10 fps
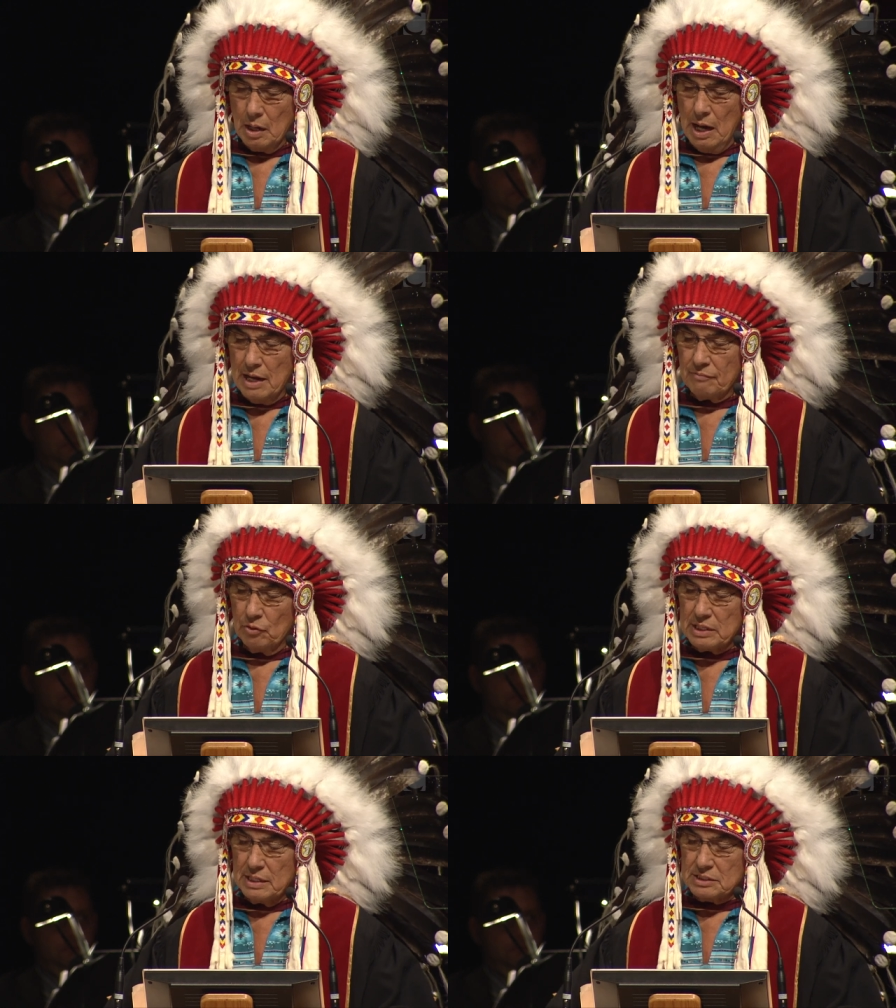I have
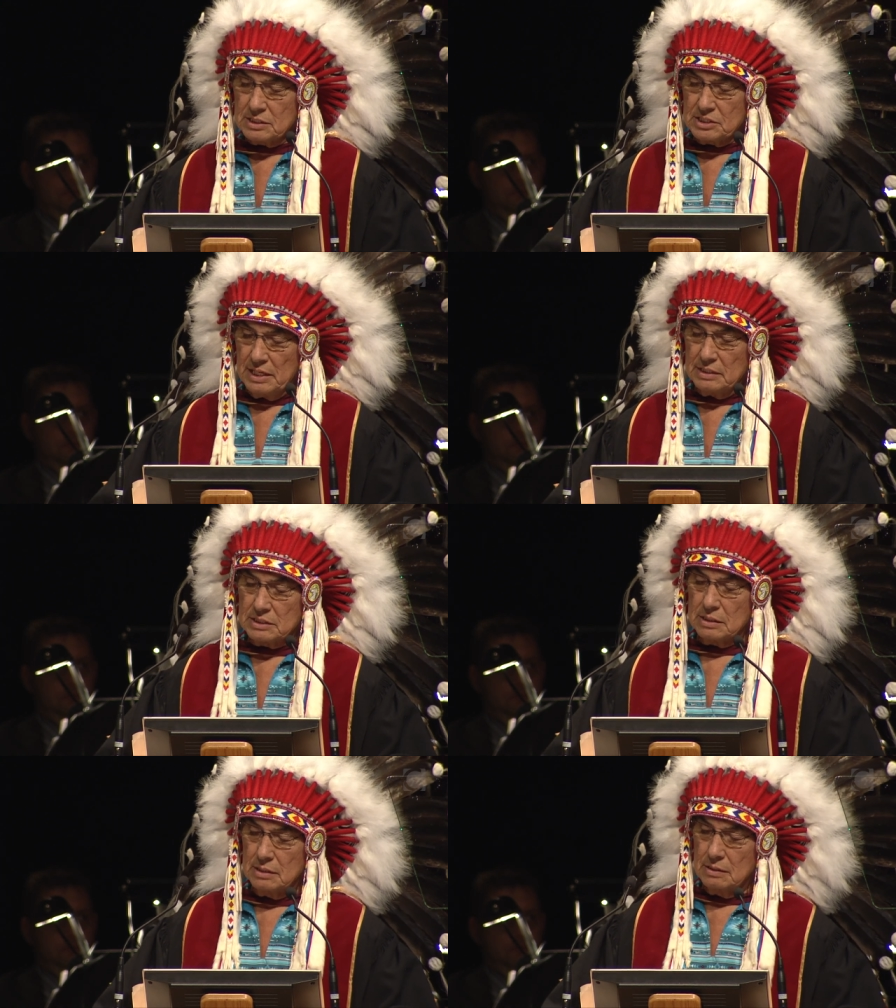witnessed
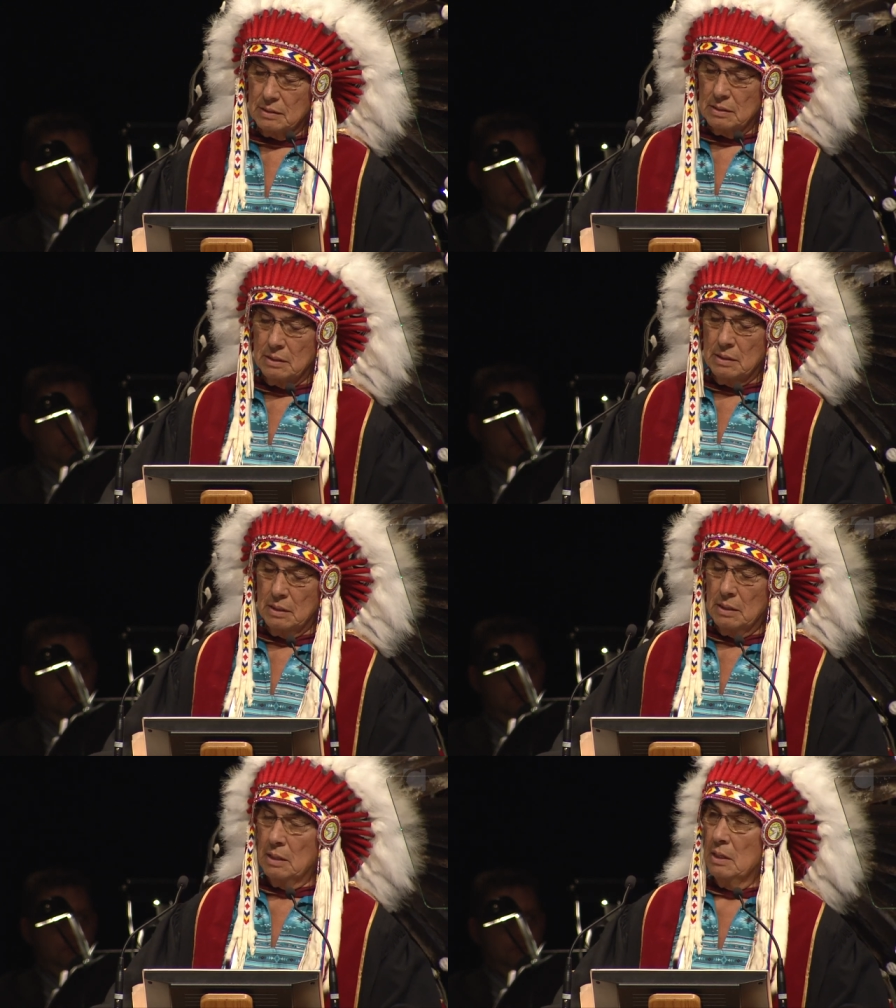since
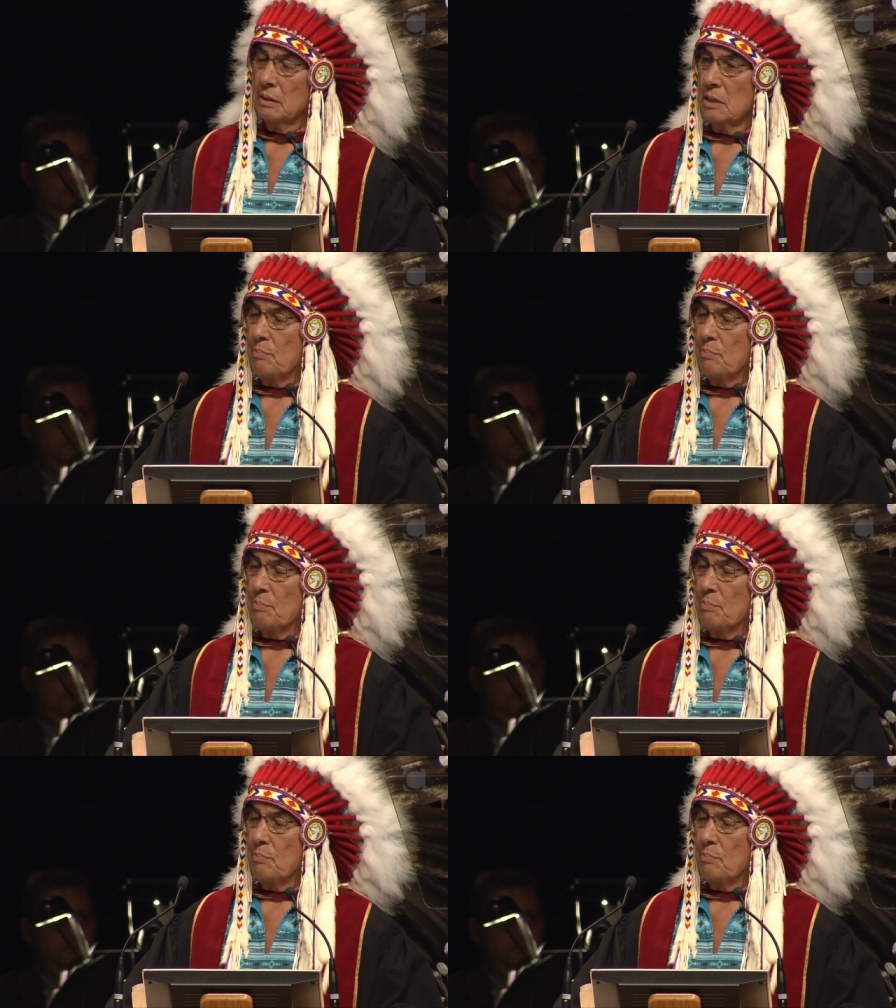the